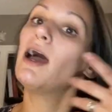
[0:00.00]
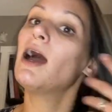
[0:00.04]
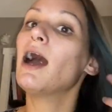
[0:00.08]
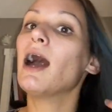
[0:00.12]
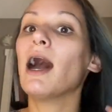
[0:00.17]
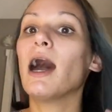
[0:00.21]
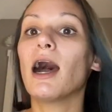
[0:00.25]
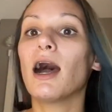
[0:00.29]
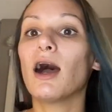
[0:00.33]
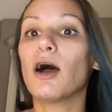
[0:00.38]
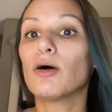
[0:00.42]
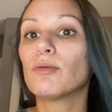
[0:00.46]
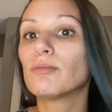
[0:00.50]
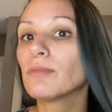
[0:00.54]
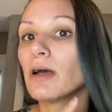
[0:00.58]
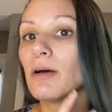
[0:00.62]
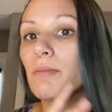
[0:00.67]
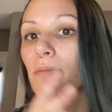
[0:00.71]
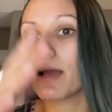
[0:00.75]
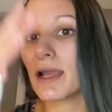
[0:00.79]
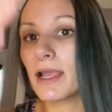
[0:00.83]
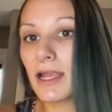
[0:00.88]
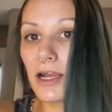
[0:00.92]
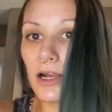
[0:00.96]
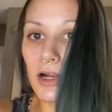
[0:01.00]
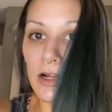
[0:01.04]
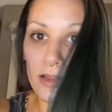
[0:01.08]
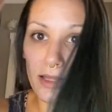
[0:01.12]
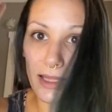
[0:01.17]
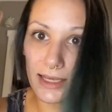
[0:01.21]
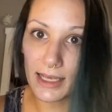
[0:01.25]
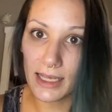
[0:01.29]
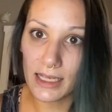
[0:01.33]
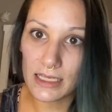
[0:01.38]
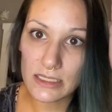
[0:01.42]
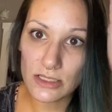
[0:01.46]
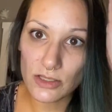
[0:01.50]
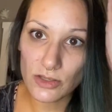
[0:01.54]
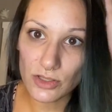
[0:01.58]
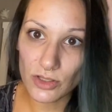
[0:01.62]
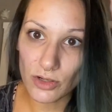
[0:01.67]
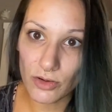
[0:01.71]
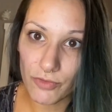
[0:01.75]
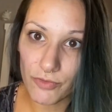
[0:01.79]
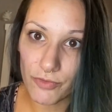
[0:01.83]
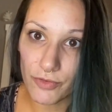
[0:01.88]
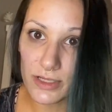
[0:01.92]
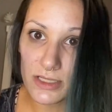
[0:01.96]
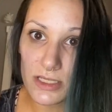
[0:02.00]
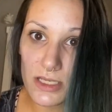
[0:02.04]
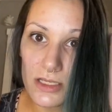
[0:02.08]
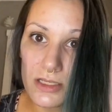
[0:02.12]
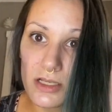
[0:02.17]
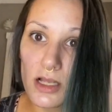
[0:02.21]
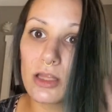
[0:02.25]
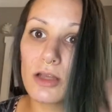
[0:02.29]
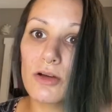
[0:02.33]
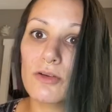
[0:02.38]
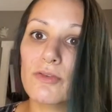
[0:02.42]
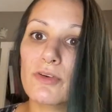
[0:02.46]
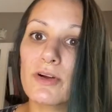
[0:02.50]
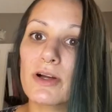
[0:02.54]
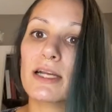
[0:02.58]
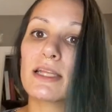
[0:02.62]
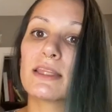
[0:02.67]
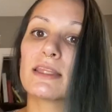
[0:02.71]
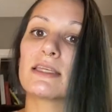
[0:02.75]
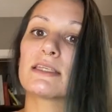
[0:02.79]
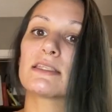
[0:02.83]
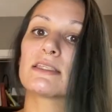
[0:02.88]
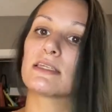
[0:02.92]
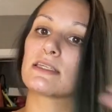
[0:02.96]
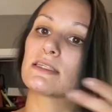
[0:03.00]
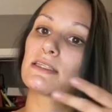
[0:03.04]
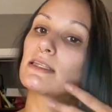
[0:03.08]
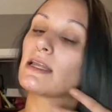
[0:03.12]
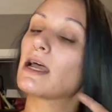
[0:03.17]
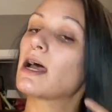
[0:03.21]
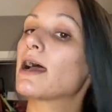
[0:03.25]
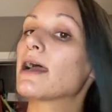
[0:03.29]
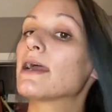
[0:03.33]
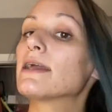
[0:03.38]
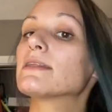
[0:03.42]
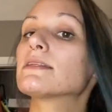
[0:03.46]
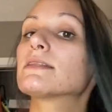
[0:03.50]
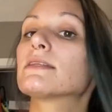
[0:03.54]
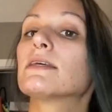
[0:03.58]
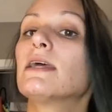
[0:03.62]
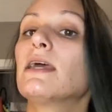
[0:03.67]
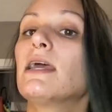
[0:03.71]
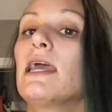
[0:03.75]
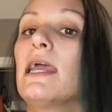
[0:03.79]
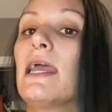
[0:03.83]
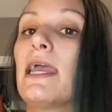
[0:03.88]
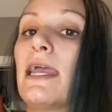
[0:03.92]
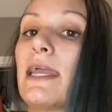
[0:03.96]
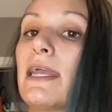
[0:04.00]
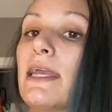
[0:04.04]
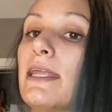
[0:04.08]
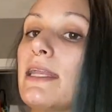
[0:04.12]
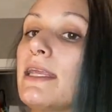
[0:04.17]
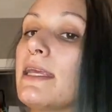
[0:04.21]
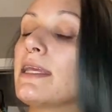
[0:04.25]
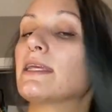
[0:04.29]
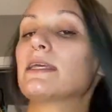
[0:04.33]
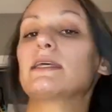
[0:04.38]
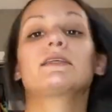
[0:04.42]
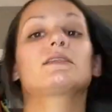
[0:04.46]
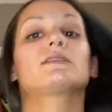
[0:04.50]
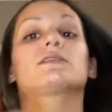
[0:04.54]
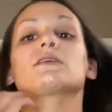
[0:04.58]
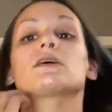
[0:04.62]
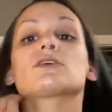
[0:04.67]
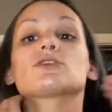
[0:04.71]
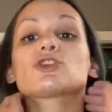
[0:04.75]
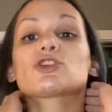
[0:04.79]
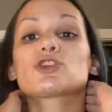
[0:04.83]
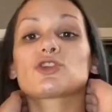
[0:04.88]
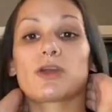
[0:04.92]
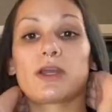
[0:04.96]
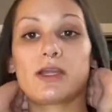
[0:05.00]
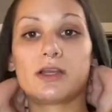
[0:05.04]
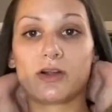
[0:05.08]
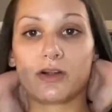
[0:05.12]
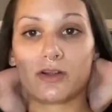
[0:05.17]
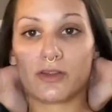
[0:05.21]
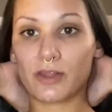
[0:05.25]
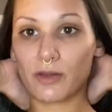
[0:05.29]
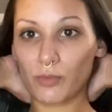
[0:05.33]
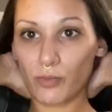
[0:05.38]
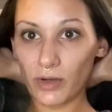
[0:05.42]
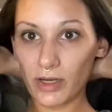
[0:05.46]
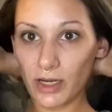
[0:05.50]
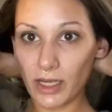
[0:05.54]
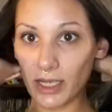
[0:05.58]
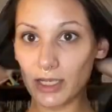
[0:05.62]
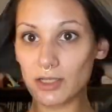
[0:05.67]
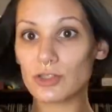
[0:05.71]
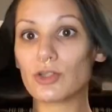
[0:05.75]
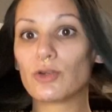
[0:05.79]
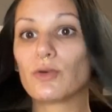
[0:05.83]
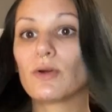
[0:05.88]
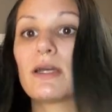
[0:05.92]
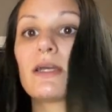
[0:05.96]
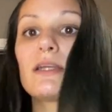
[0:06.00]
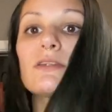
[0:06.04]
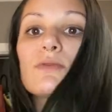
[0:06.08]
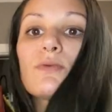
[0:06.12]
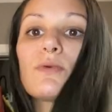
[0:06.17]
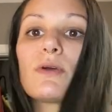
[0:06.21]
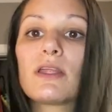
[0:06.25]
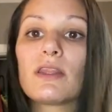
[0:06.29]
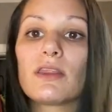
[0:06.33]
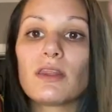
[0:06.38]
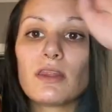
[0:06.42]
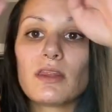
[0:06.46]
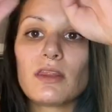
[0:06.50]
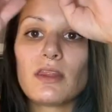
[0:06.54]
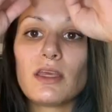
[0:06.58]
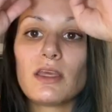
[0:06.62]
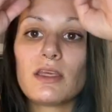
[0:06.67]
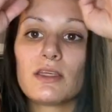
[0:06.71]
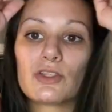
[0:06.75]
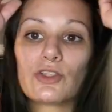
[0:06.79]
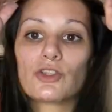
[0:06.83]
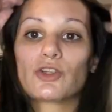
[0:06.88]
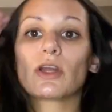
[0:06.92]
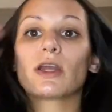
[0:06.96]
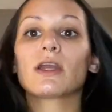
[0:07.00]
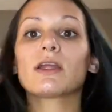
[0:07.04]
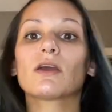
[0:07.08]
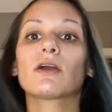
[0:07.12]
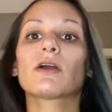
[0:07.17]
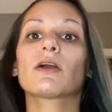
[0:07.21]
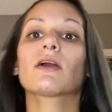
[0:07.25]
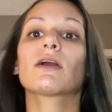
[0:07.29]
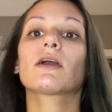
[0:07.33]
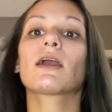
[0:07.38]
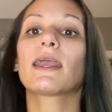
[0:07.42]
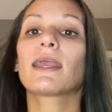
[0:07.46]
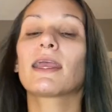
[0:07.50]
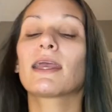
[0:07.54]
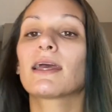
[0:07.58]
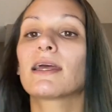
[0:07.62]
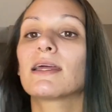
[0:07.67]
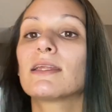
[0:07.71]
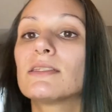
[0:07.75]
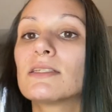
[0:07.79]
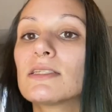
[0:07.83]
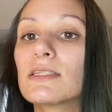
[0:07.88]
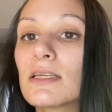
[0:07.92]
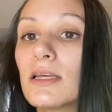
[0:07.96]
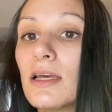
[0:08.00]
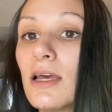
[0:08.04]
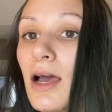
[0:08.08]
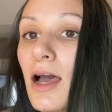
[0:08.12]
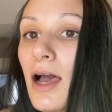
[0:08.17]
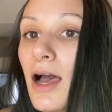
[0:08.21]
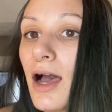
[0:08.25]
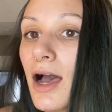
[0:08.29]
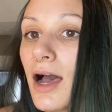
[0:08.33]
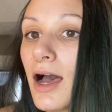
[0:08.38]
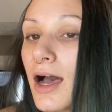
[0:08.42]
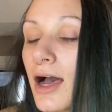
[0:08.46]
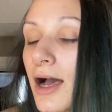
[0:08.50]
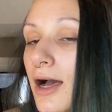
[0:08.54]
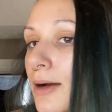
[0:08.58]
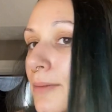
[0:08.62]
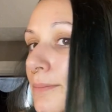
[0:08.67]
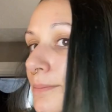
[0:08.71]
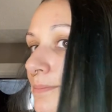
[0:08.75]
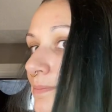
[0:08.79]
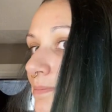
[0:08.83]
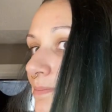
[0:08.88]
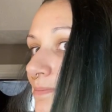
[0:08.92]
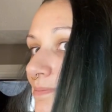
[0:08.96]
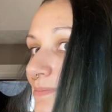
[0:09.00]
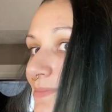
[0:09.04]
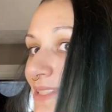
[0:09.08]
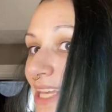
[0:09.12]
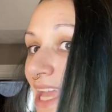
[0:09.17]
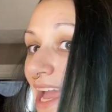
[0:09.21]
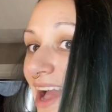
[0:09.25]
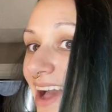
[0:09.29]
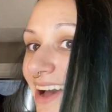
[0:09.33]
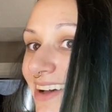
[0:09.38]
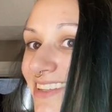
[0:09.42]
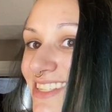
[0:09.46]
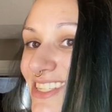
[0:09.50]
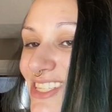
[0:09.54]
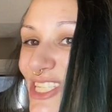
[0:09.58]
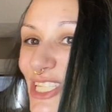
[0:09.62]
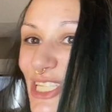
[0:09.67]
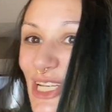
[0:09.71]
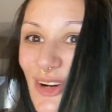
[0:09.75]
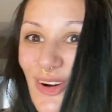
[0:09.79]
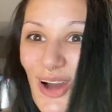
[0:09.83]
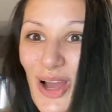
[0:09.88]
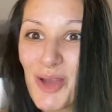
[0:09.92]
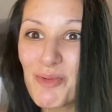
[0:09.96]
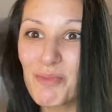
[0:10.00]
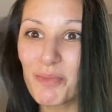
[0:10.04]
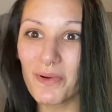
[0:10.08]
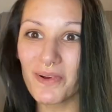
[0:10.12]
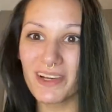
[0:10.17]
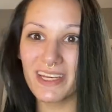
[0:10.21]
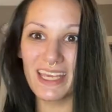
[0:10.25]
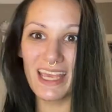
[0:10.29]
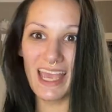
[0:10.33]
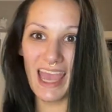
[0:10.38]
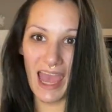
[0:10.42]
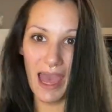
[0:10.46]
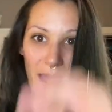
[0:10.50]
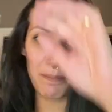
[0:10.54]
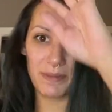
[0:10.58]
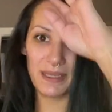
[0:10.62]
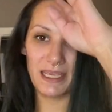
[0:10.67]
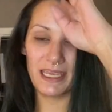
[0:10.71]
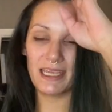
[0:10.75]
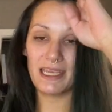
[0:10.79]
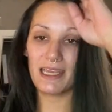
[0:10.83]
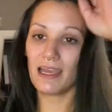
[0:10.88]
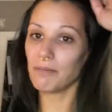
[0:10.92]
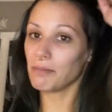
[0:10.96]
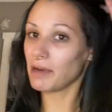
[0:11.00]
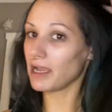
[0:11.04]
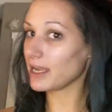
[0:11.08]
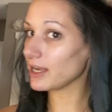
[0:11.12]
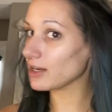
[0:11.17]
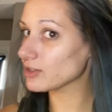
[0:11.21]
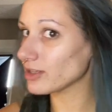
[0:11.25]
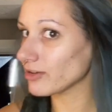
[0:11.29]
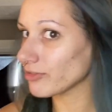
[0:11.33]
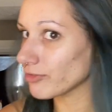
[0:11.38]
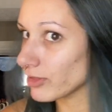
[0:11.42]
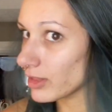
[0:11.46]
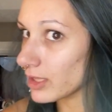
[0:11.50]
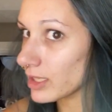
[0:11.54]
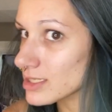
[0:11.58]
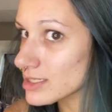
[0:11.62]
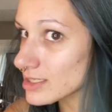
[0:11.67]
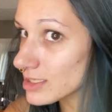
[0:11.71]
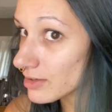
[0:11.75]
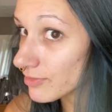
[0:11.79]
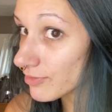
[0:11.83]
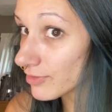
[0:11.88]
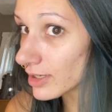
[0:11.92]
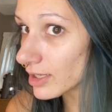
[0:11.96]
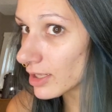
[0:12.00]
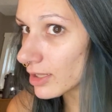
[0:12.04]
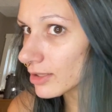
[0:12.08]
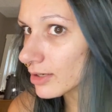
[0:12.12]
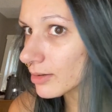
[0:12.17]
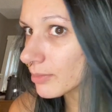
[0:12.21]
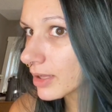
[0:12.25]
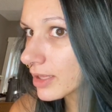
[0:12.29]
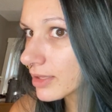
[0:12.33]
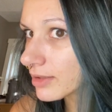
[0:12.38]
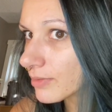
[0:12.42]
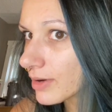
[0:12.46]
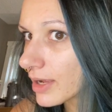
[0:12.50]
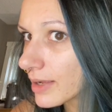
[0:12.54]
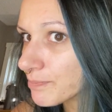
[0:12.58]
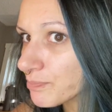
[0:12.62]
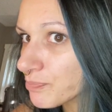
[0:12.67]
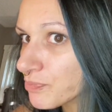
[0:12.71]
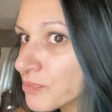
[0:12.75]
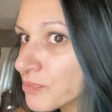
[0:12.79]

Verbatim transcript: Um, my hair like has those little frizzes all over it. This does not. It is straighter than when I do it with the straightener, and um, yeah, so I'm pretty happy. My hair definitely is a different color, by the way.